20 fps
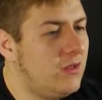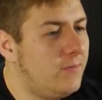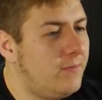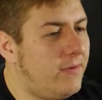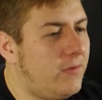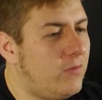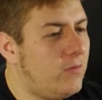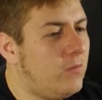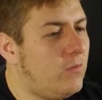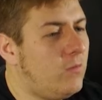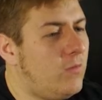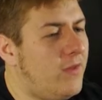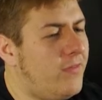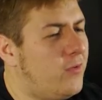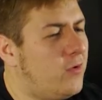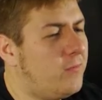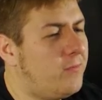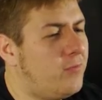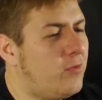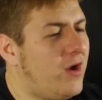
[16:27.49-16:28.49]
but
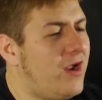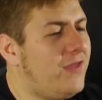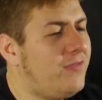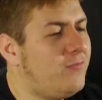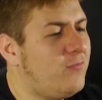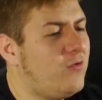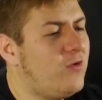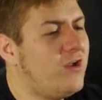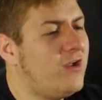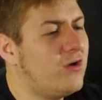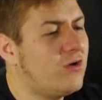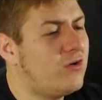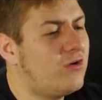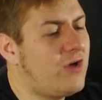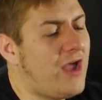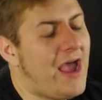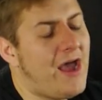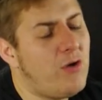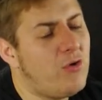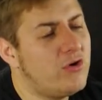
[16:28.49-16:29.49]
whether bravery or
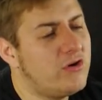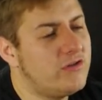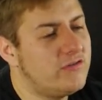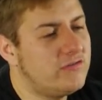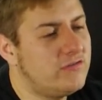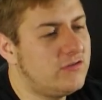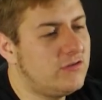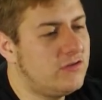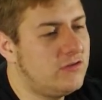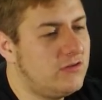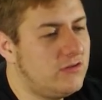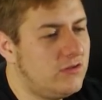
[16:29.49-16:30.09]
cowardice.